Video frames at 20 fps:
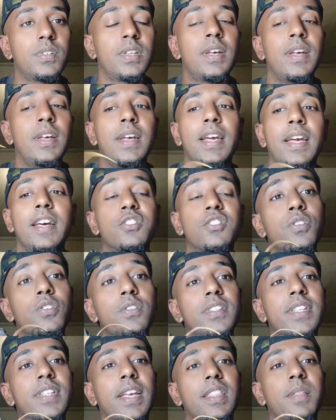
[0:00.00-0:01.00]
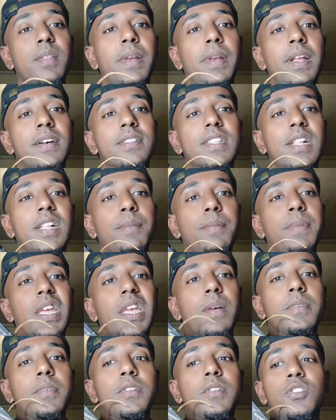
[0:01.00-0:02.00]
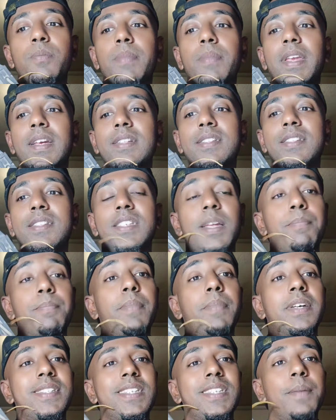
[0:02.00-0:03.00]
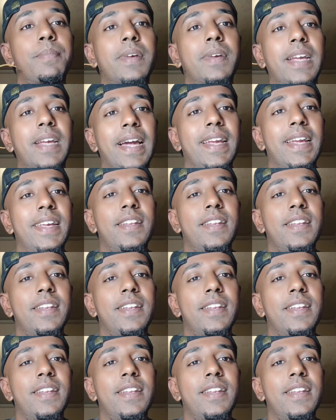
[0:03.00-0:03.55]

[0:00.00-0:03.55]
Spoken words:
And as soon as I get the plugs, I'll be able to make a step-by-step guide